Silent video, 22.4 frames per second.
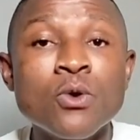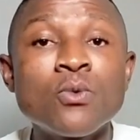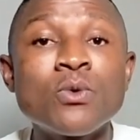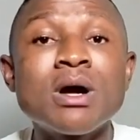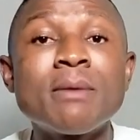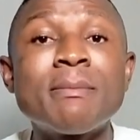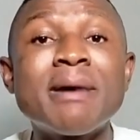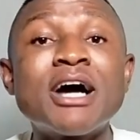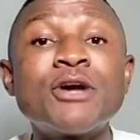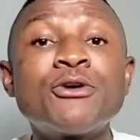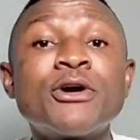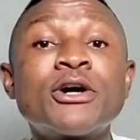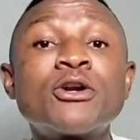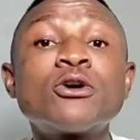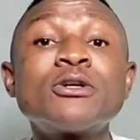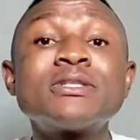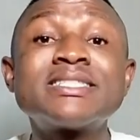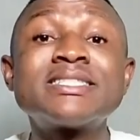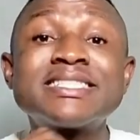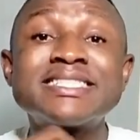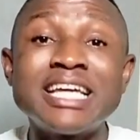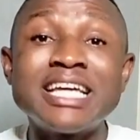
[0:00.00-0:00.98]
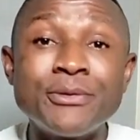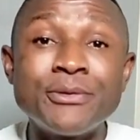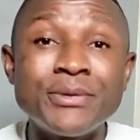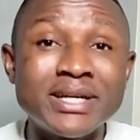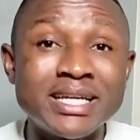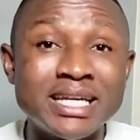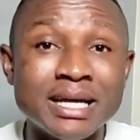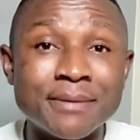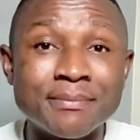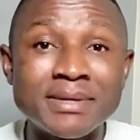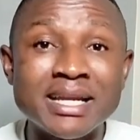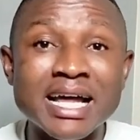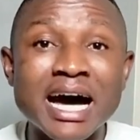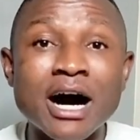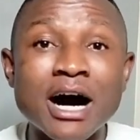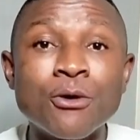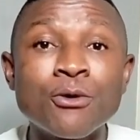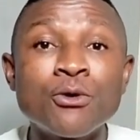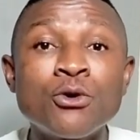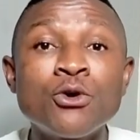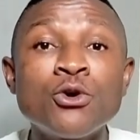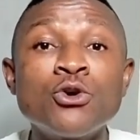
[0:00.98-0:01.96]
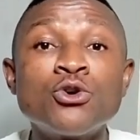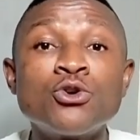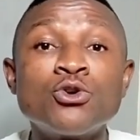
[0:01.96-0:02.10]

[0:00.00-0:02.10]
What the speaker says: whereby you are not tearing them down,